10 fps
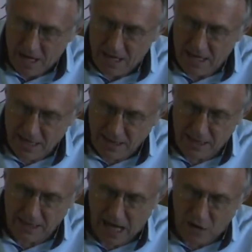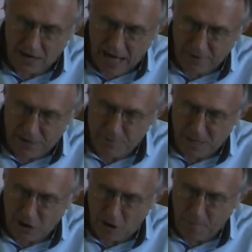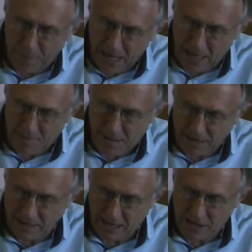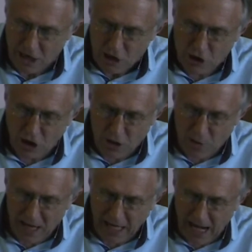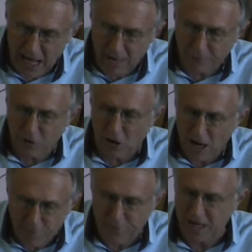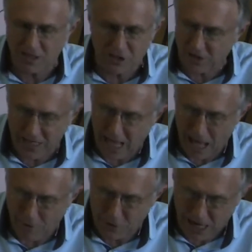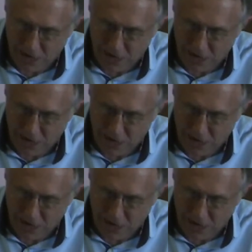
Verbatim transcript: This is how love is made complete amongst us so that we can have confidence on the day of